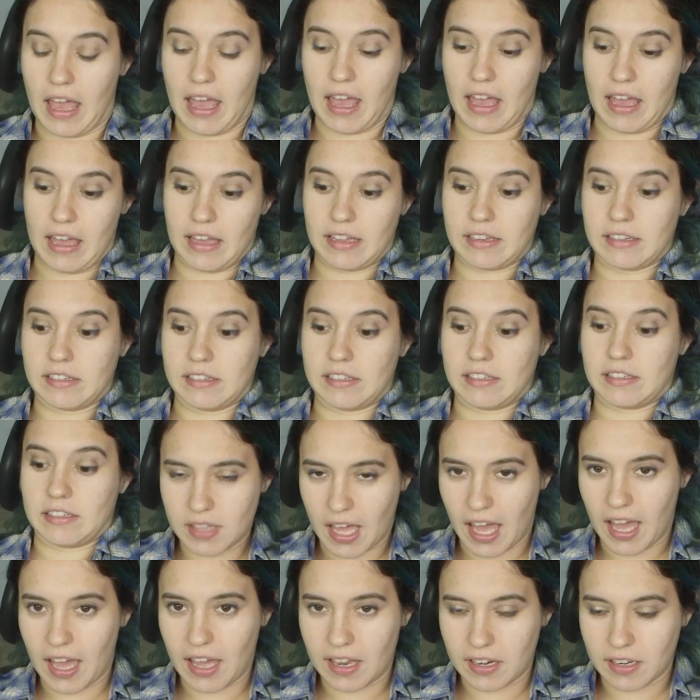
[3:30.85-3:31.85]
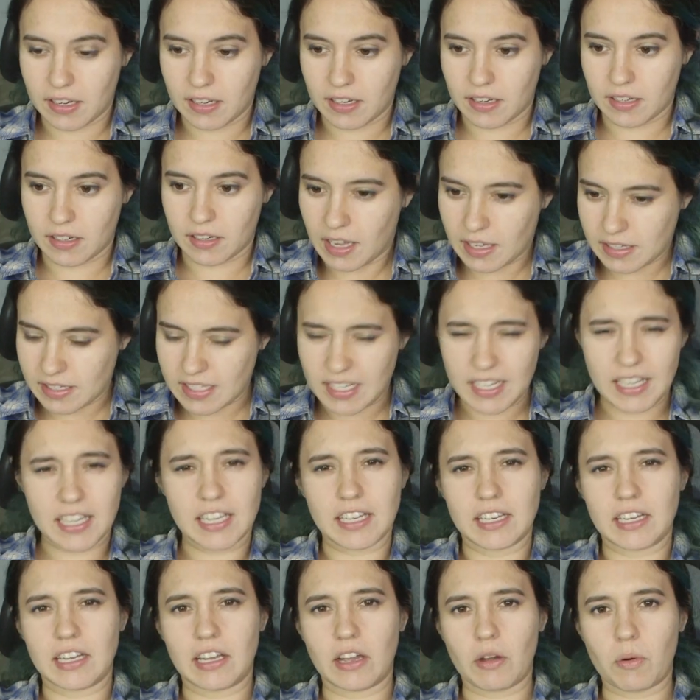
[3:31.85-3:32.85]
And that is
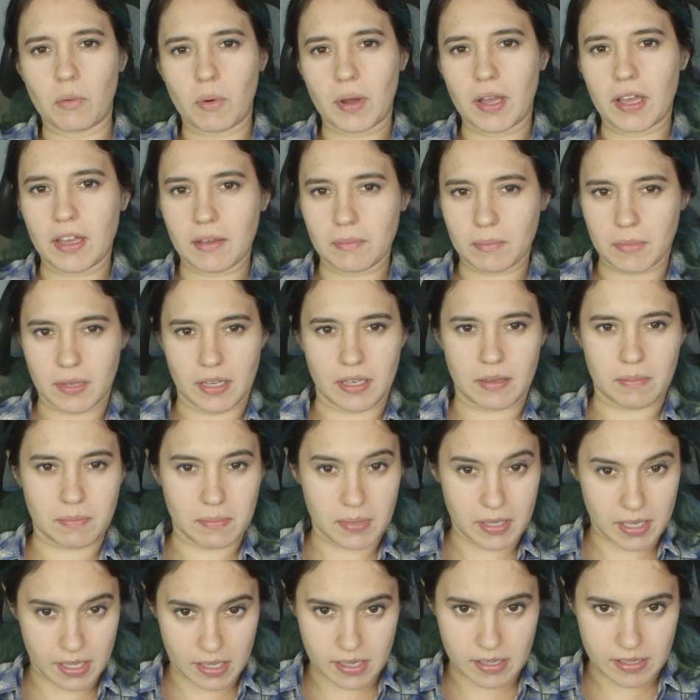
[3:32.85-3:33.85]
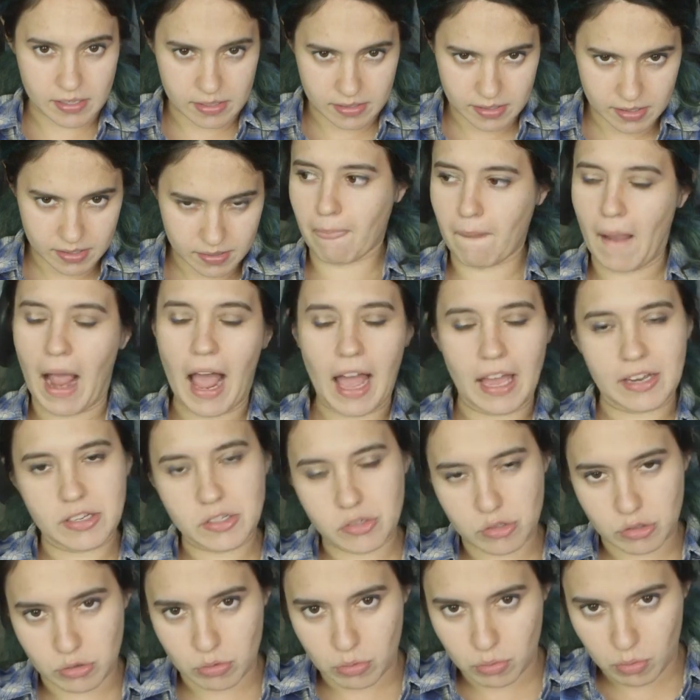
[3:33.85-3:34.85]
eating away at me because I
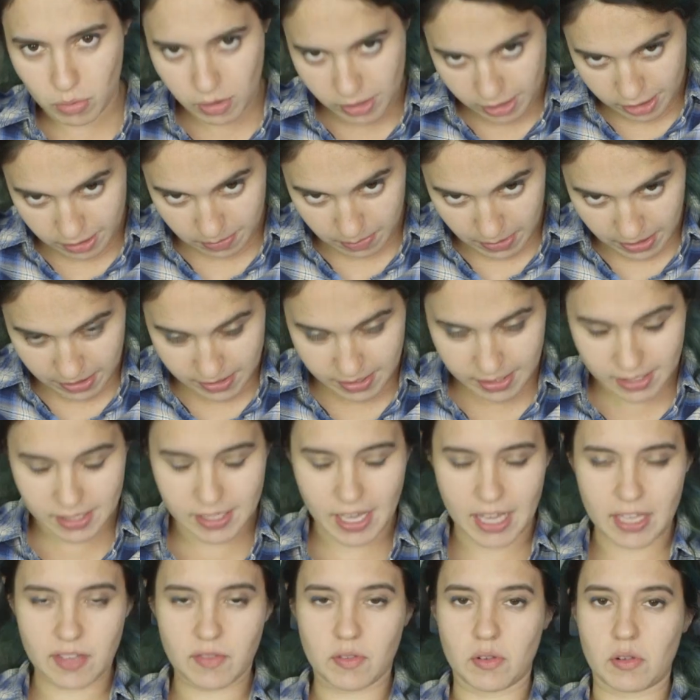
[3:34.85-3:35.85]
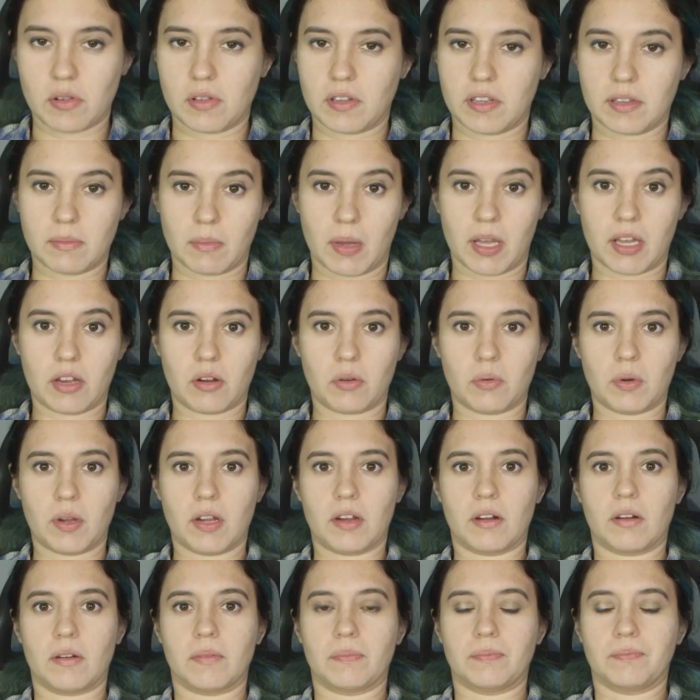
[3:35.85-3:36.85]
do want to be successful in my
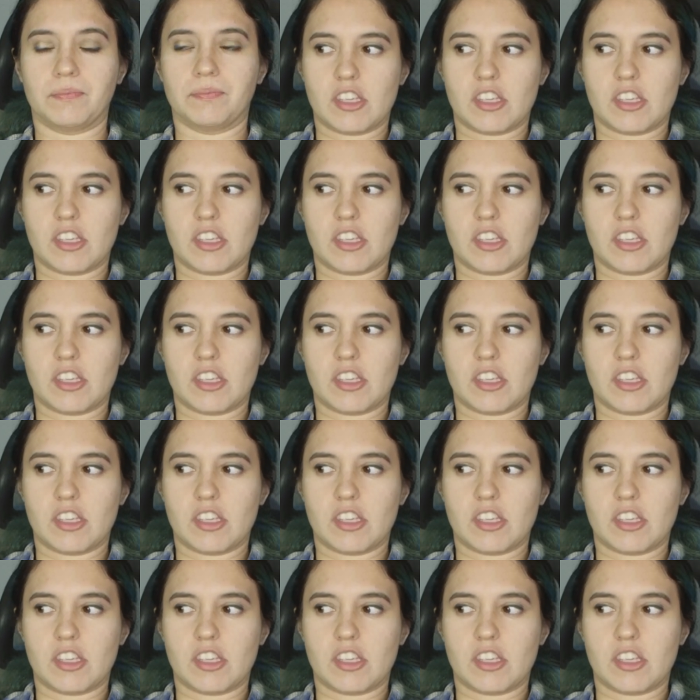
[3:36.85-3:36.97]
career.